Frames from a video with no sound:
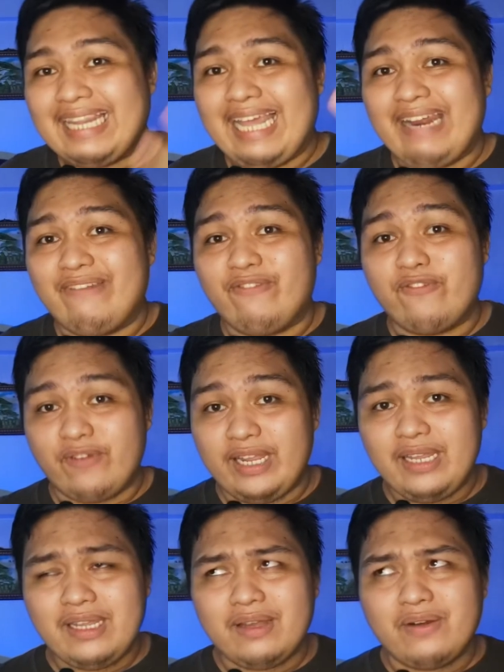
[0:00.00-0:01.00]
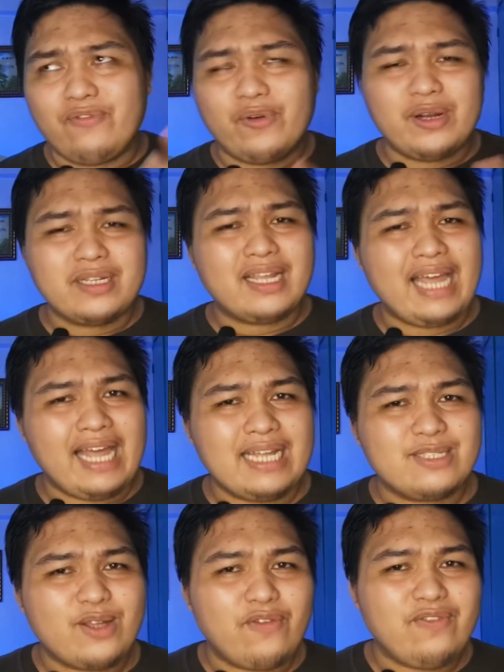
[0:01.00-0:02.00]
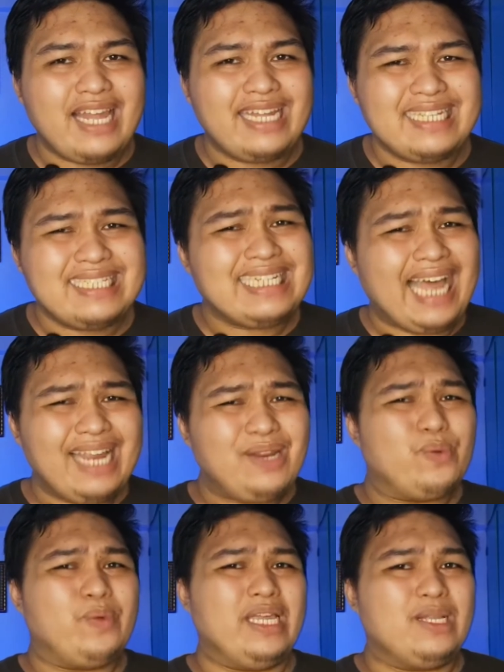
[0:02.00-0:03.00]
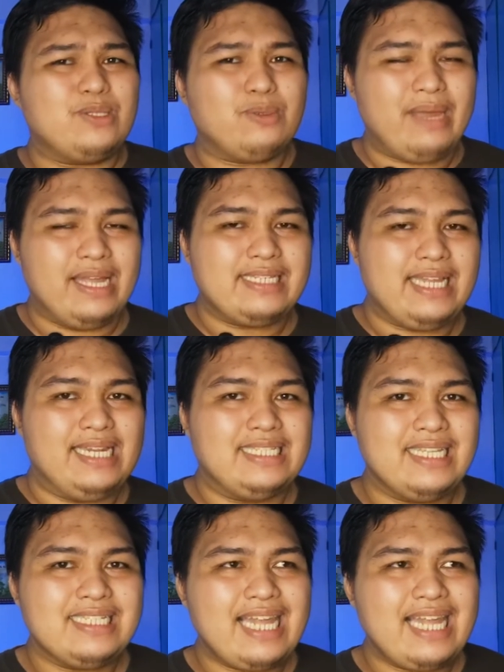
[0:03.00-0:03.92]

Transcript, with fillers: then free for soft light is kind of weak to my taste.